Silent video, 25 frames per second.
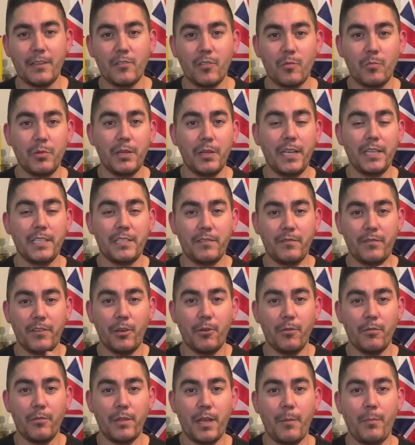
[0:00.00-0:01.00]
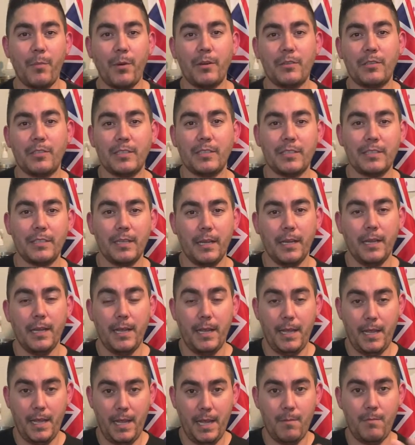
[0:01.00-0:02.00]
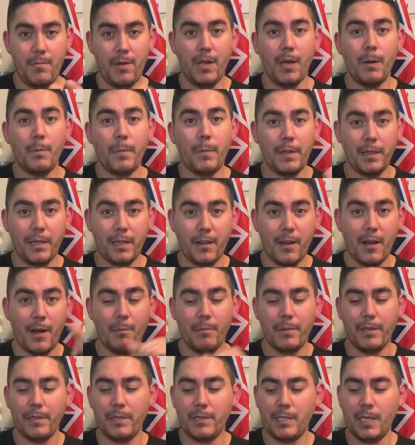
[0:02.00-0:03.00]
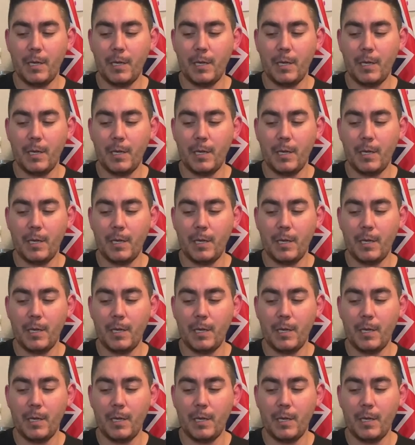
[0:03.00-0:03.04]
So please, if you're that person, hit me up in the comments.